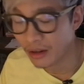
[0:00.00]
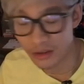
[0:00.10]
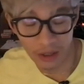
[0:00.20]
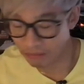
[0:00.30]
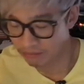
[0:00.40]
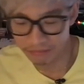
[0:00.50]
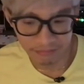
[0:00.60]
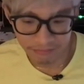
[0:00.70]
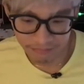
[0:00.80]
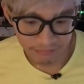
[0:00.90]
so
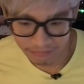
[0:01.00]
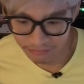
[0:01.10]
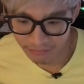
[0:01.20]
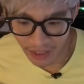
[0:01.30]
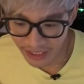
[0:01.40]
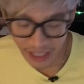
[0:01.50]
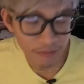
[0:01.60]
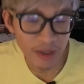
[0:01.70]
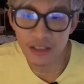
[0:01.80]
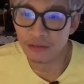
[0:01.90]
I
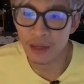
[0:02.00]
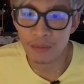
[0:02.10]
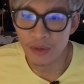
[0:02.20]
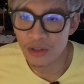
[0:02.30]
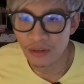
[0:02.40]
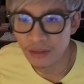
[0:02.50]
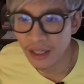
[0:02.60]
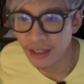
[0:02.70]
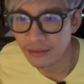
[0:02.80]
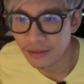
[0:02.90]
gave myself that permission,
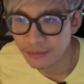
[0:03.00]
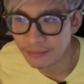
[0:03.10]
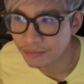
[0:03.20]
and